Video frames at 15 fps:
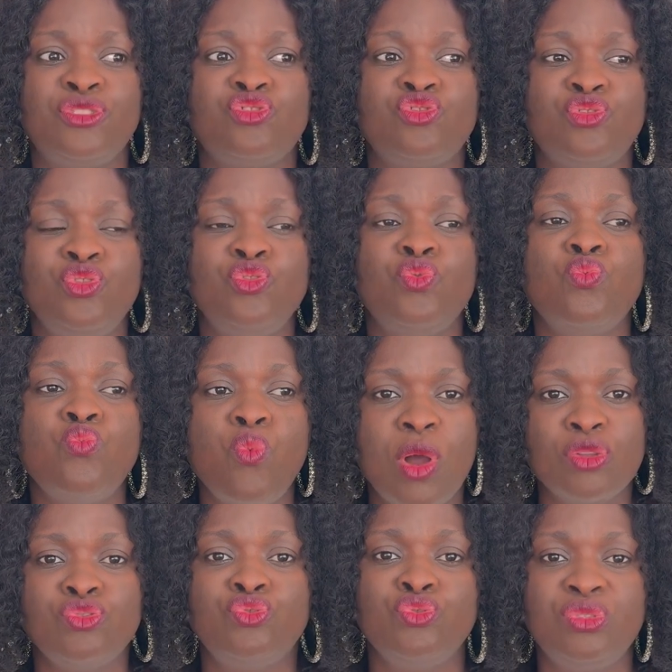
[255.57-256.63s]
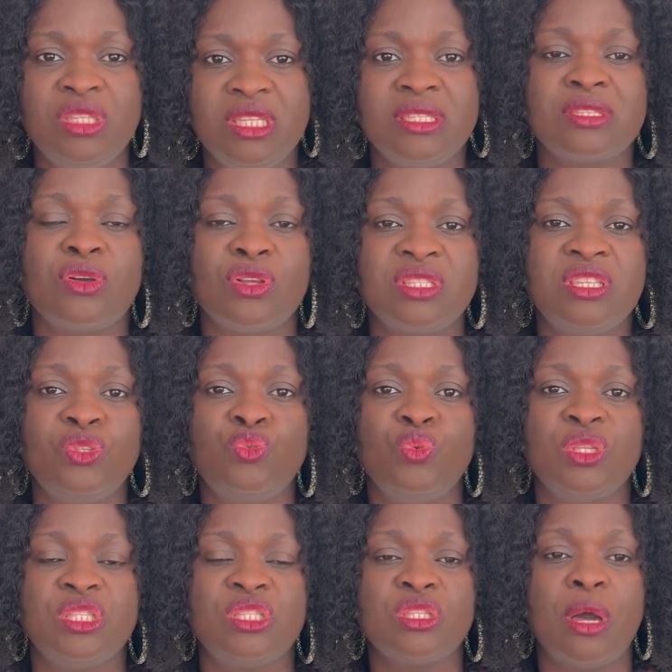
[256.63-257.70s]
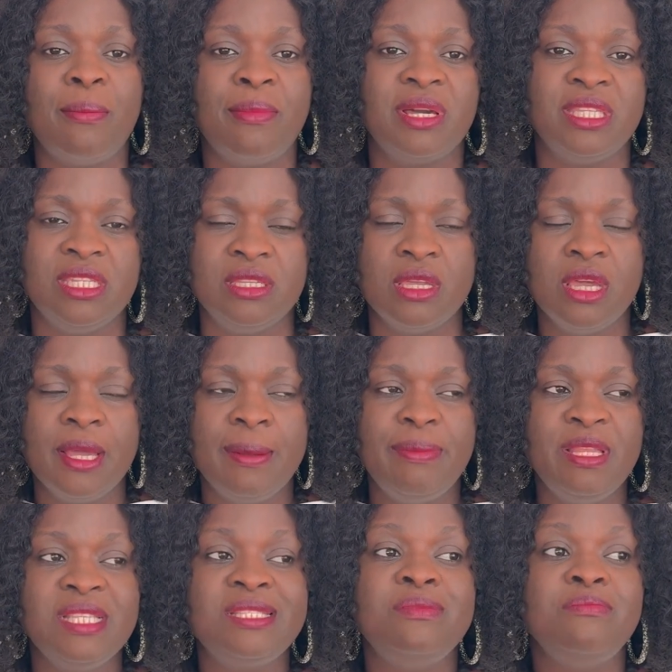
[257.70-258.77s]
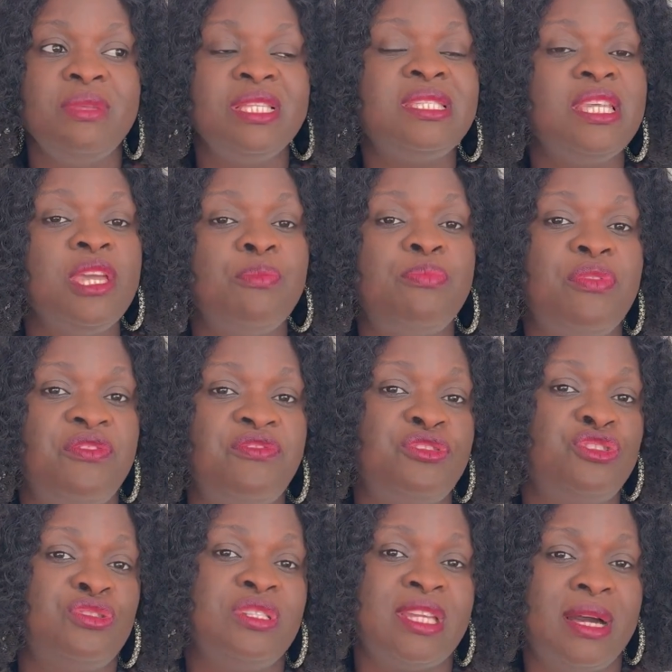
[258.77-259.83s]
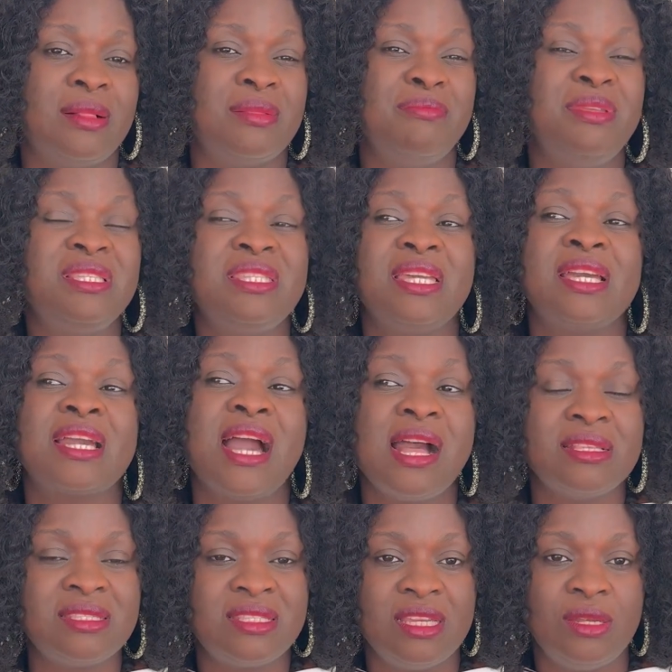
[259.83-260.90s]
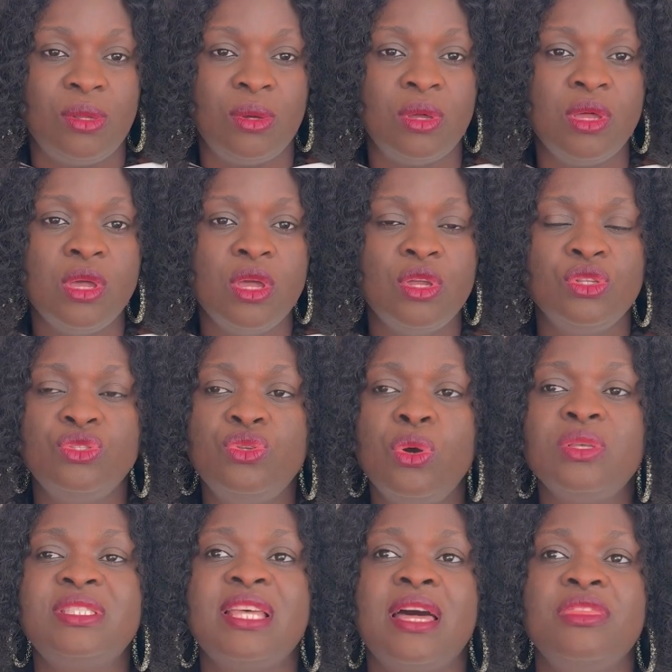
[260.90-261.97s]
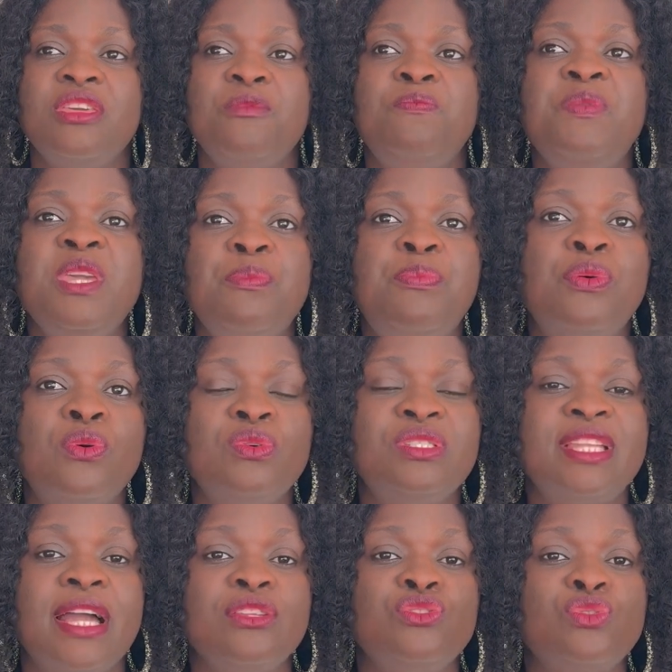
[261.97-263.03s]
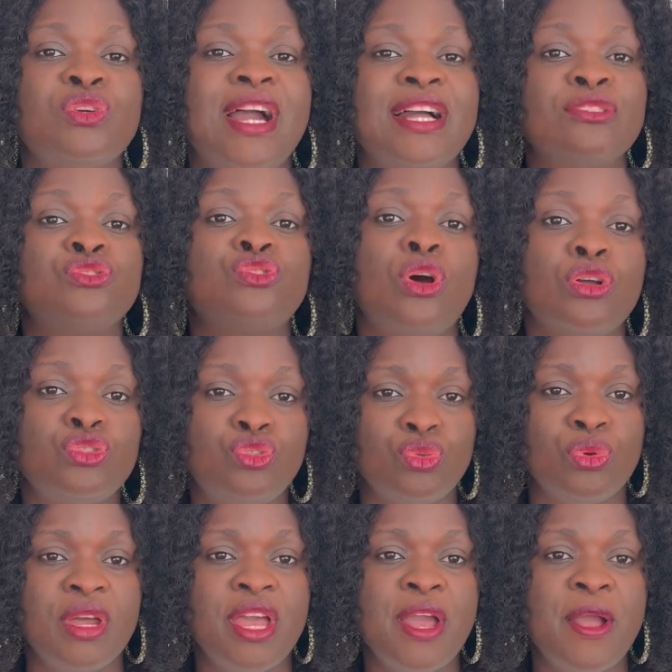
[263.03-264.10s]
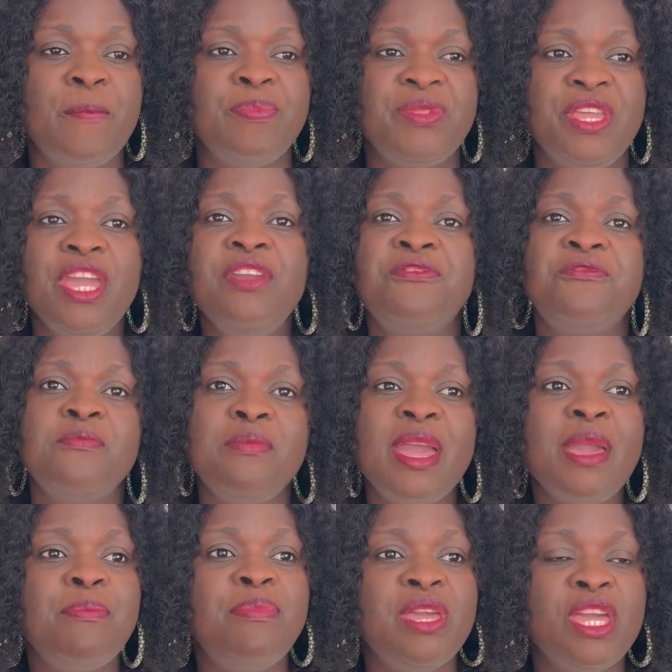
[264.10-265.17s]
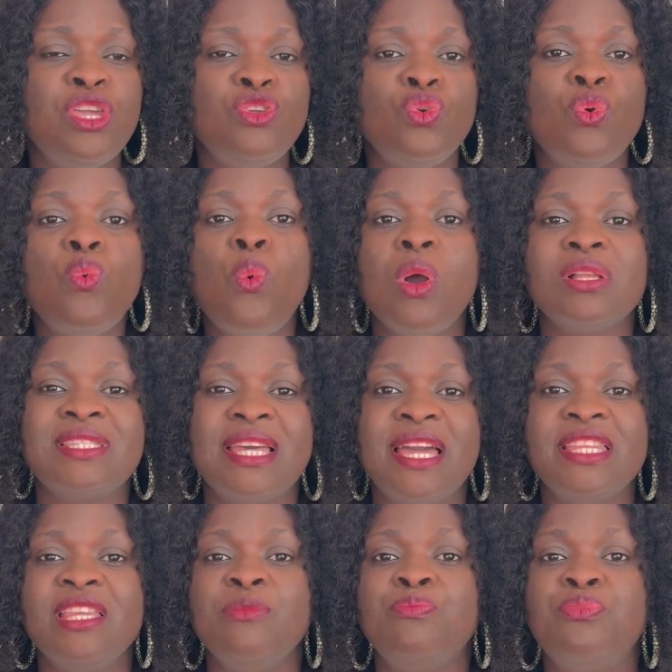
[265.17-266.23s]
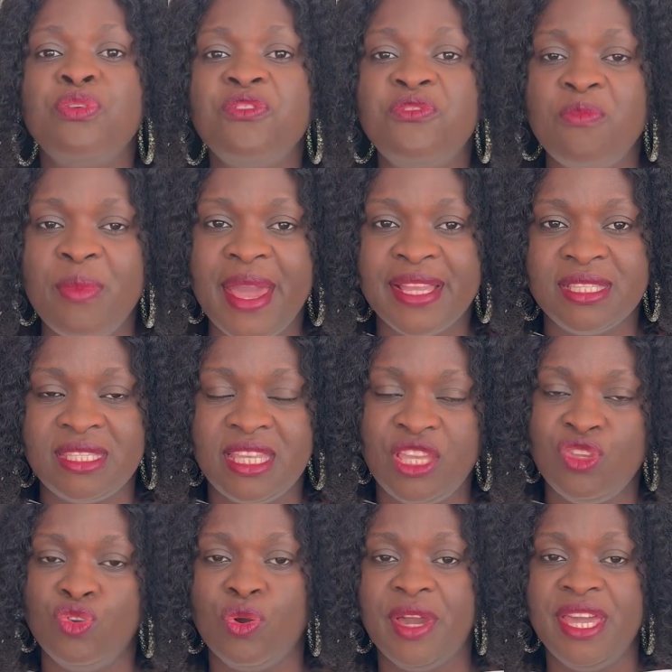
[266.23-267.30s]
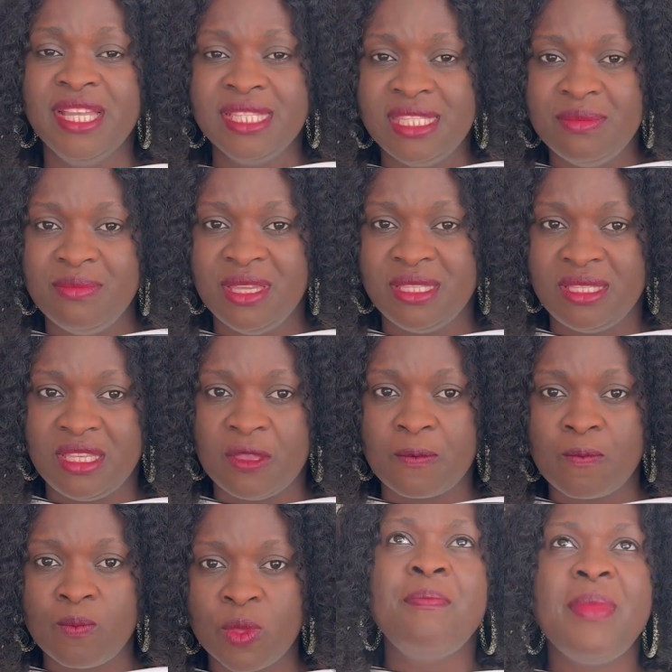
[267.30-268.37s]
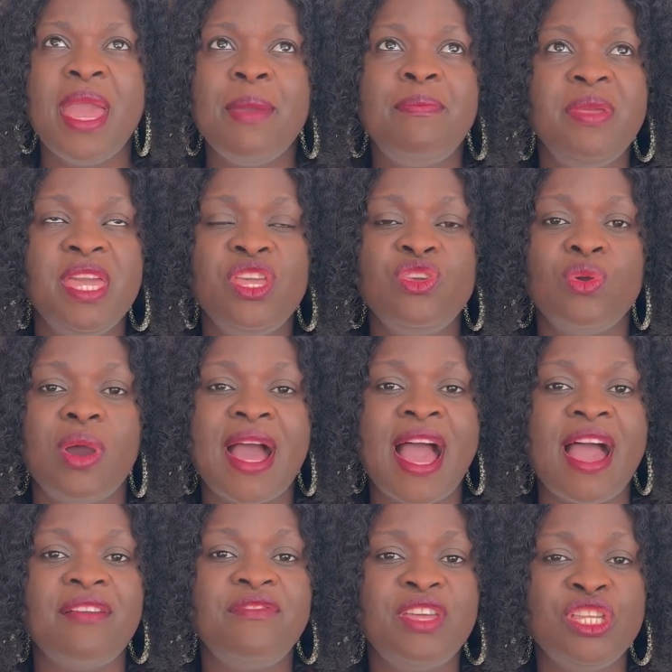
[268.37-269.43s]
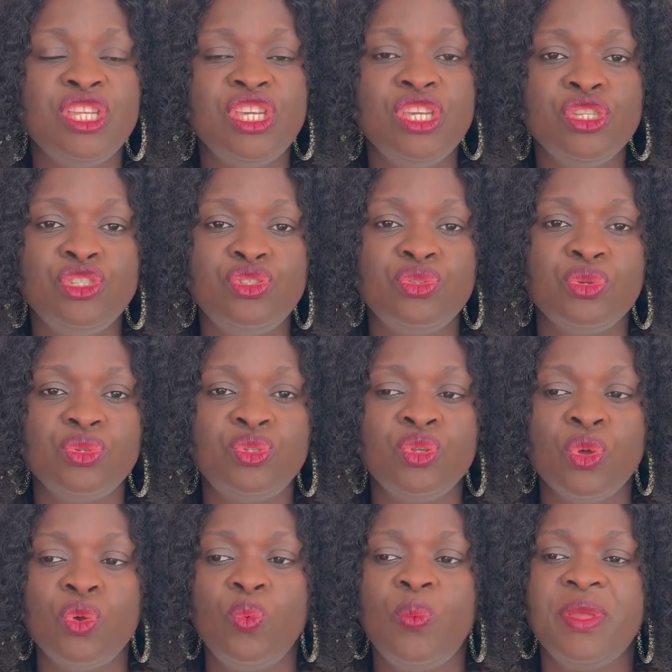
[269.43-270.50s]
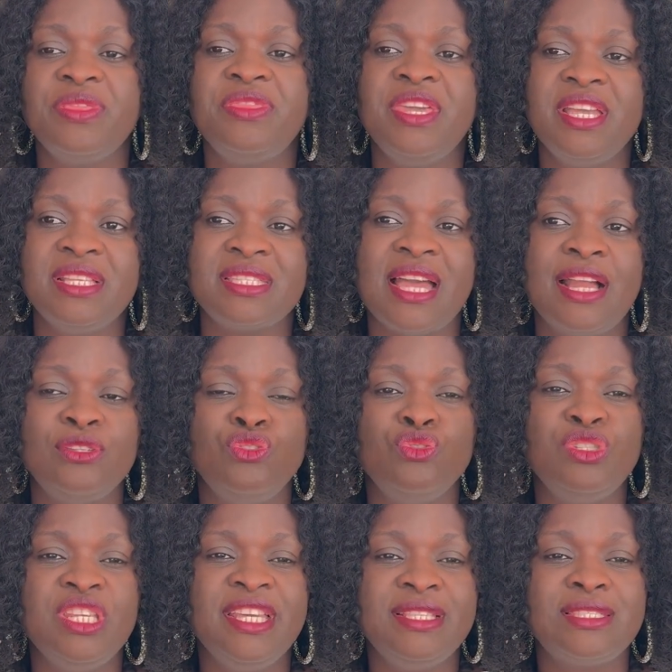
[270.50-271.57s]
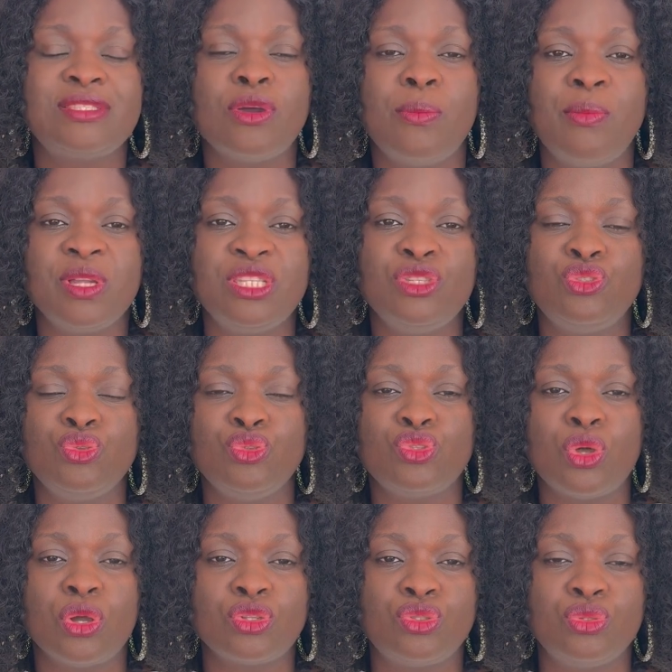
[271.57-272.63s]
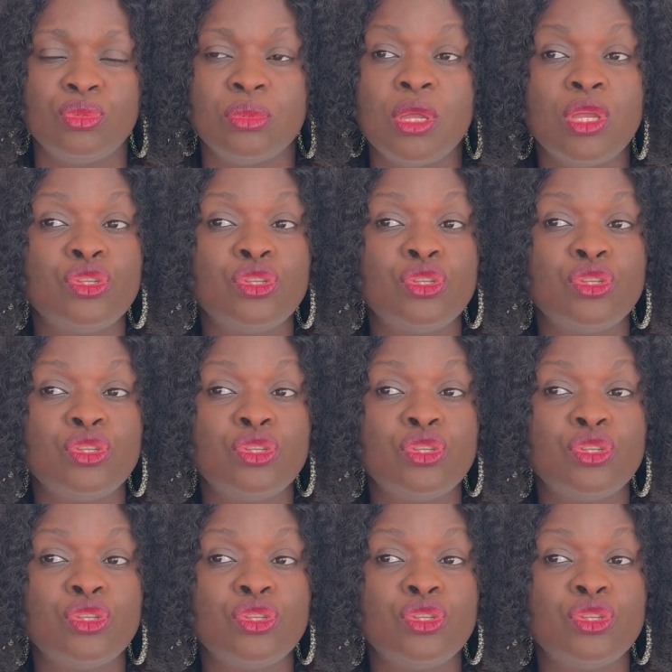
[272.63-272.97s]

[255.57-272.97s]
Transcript: you want to discuss it with somebody, please meet a professional, meet a counselor. Those are the people that you can talk to. If maybe you want an improvement in your intimacy, maybe you're having issues with this and you need somebody to talk to